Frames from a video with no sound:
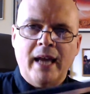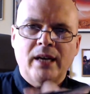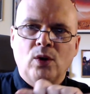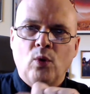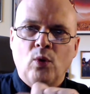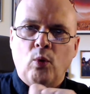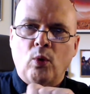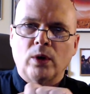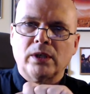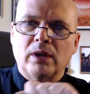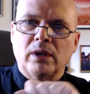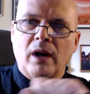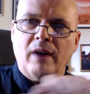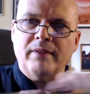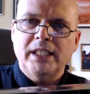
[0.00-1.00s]
and
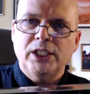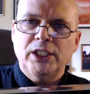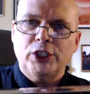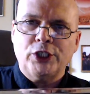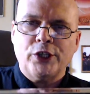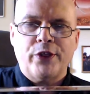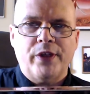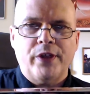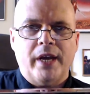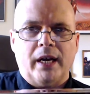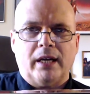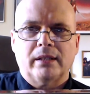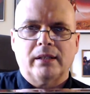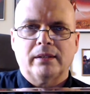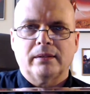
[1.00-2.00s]
1/4 inch
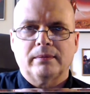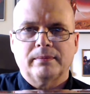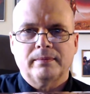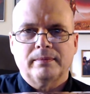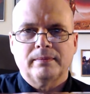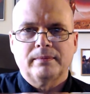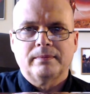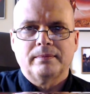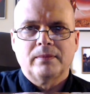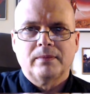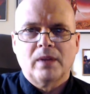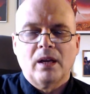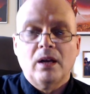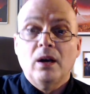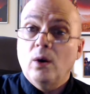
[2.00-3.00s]
thick.
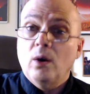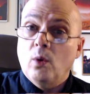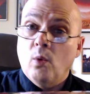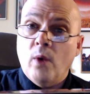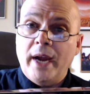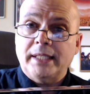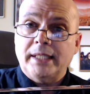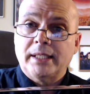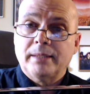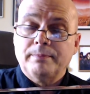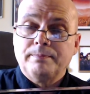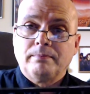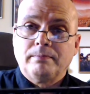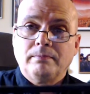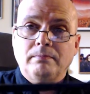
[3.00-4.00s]
Weight,
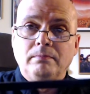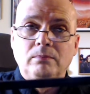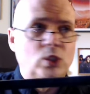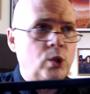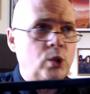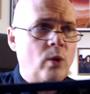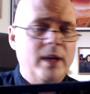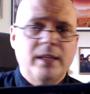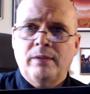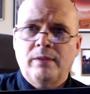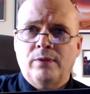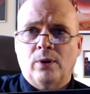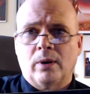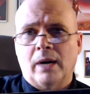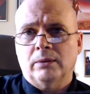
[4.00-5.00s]

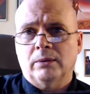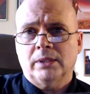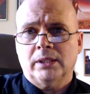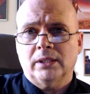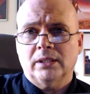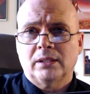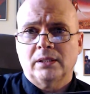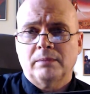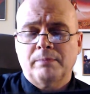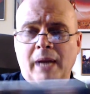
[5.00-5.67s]
24 ounces,